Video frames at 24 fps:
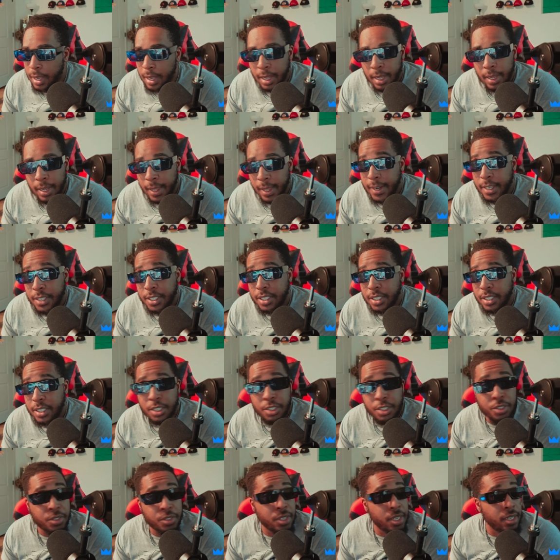And it's just
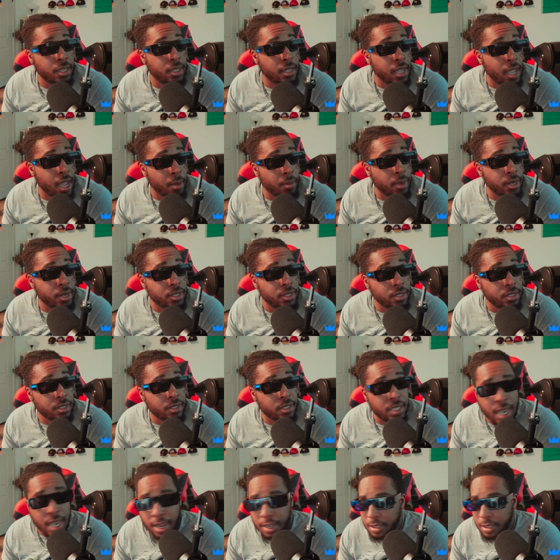interesting how much
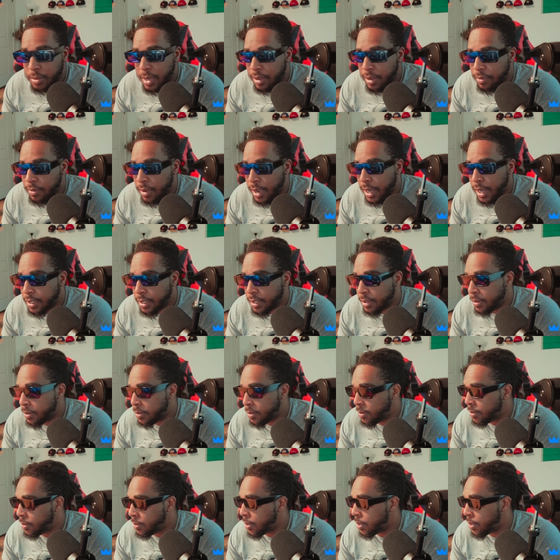styles make fights.
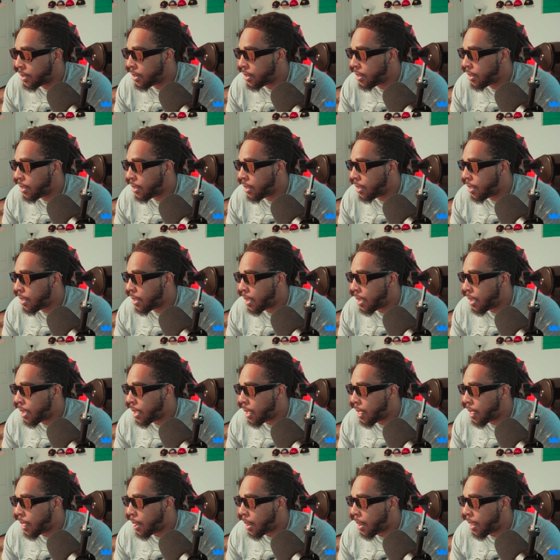
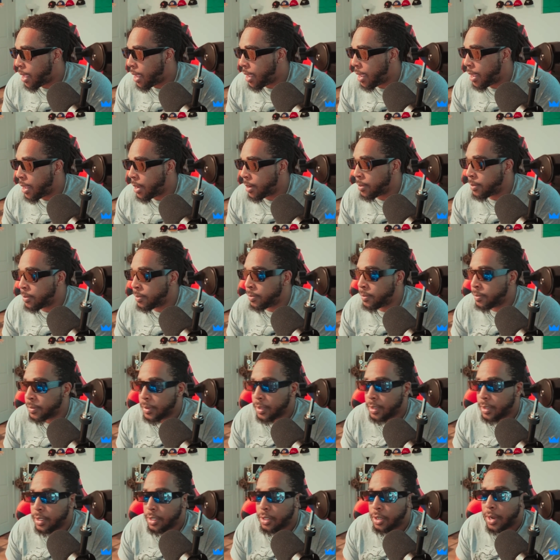And,
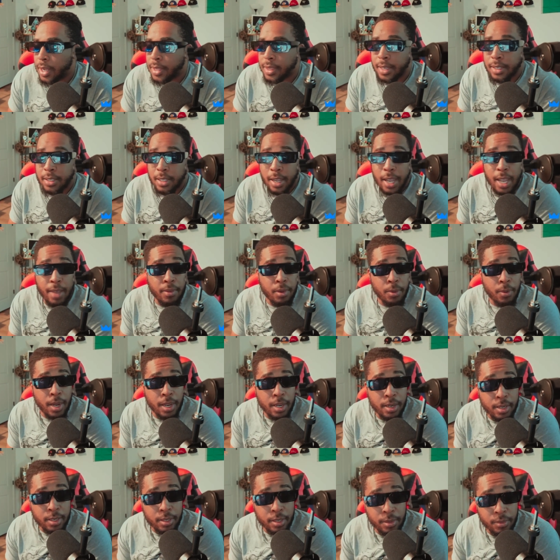you know, I think the heavyweight
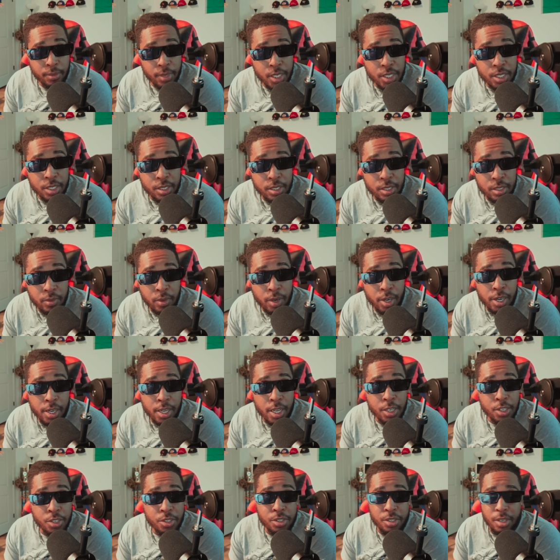division is very
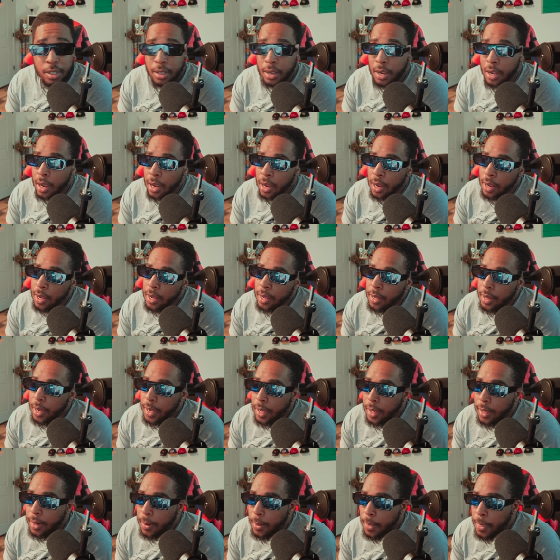interesting.
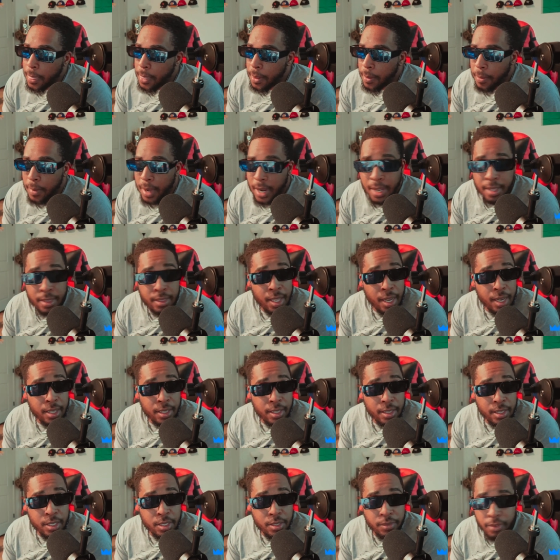And the main thing that
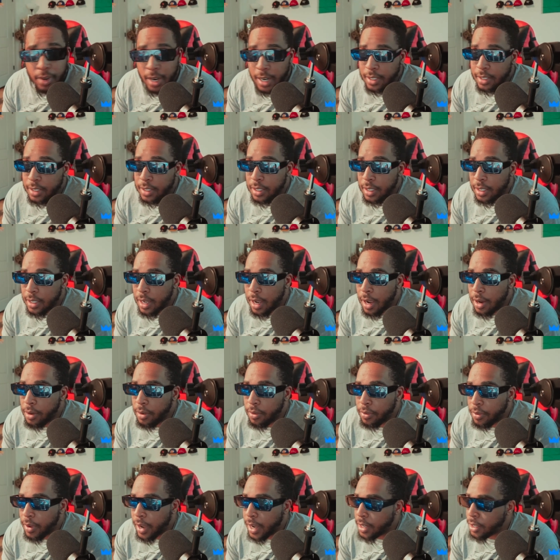this Francis Ngannou
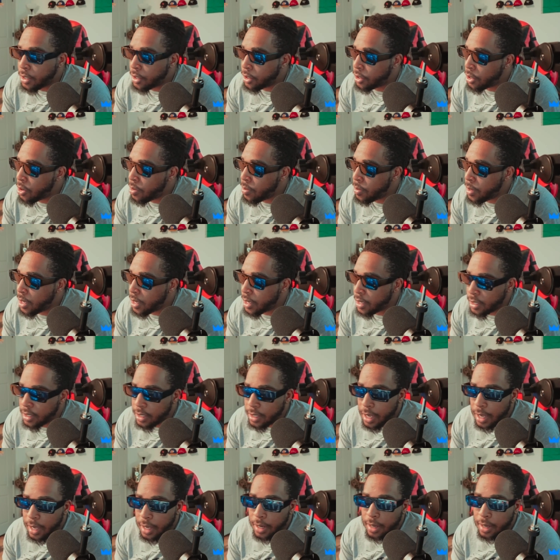fight showed me is that